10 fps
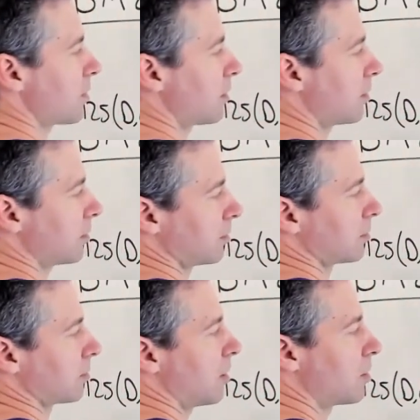our
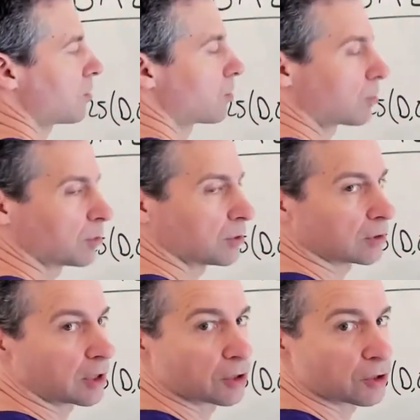
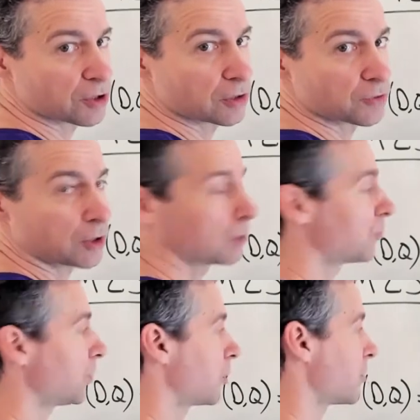notion of term
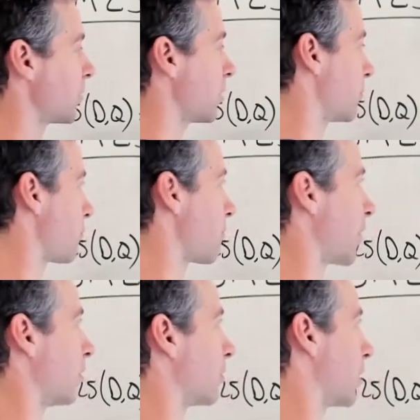frequency.
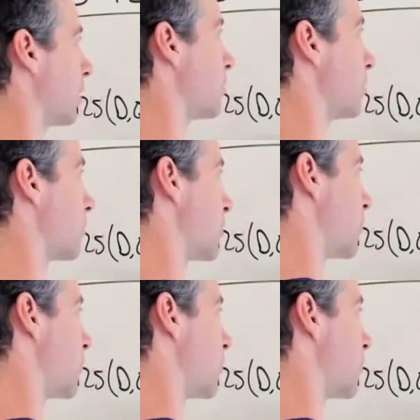Okay, so this is the